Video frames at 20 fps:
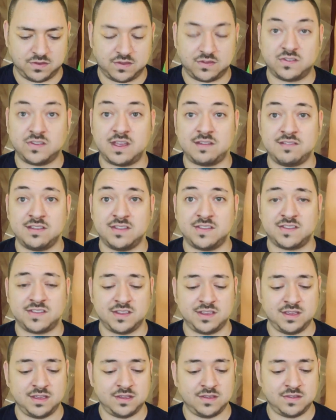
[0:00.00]
7
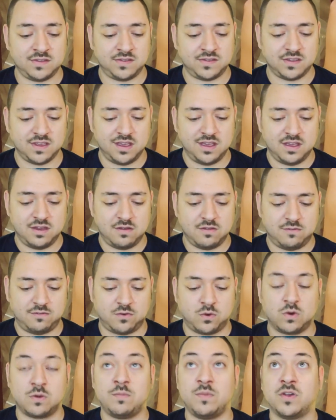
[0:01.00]
seas,
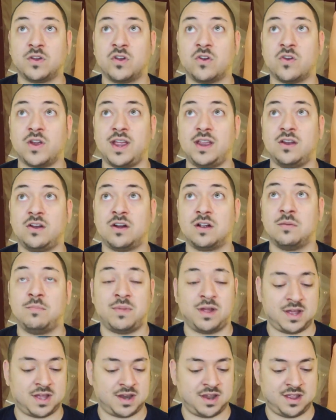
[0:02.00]
form the Great
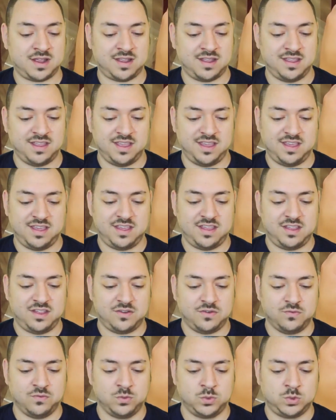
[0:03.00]
Armada,
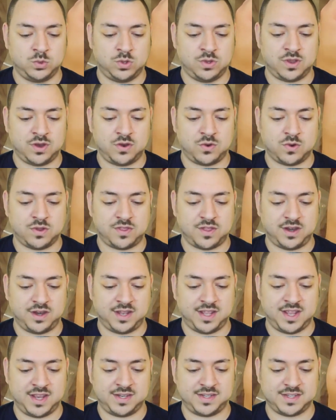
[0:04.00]
rule the North
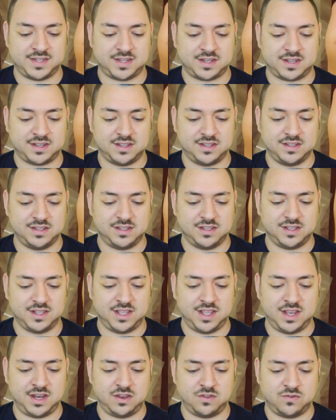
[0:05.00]
Atlantic,
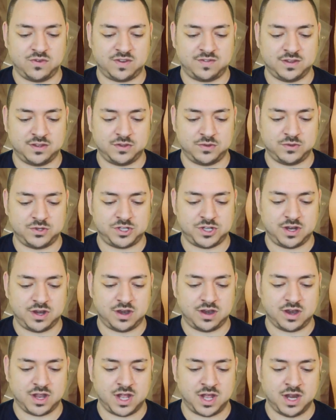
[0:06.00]
lead the
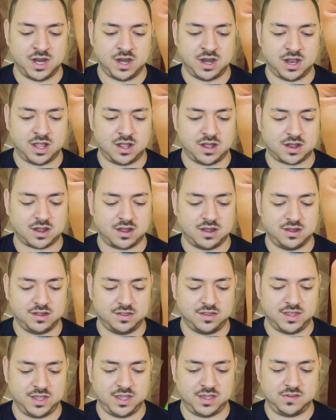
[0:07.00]
revolution, unlock
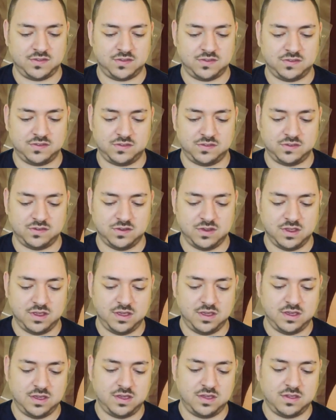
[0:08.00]
the East.
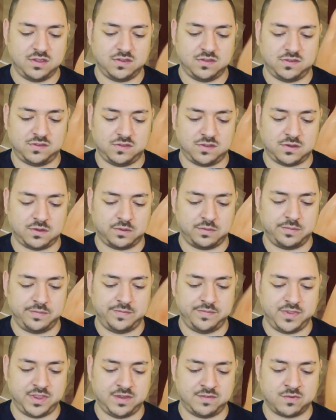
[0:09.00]
So,
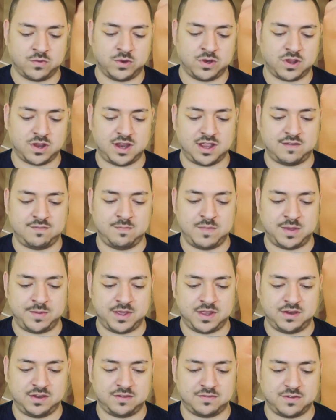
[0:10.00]
everyone could have maybe a
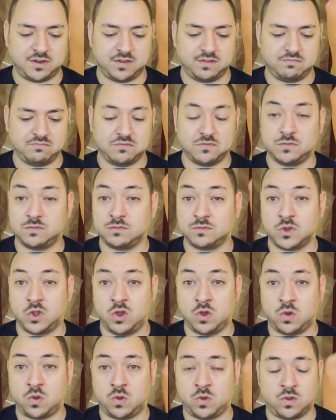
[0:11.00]
different
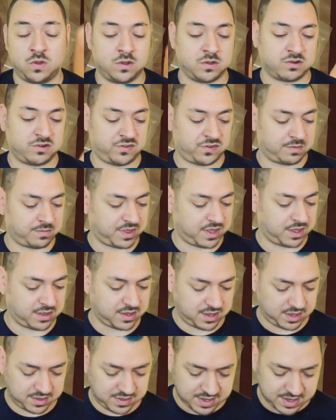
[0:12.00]
goal or something
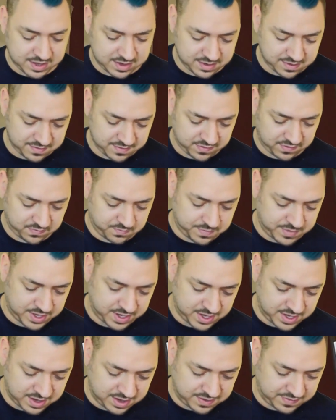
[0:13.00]
like that. That's my
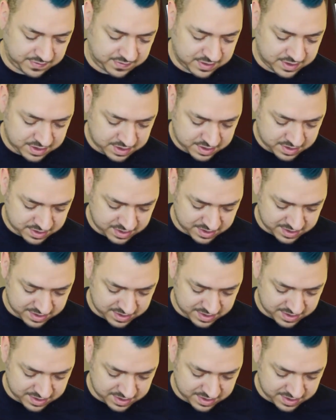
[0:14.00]
guess there.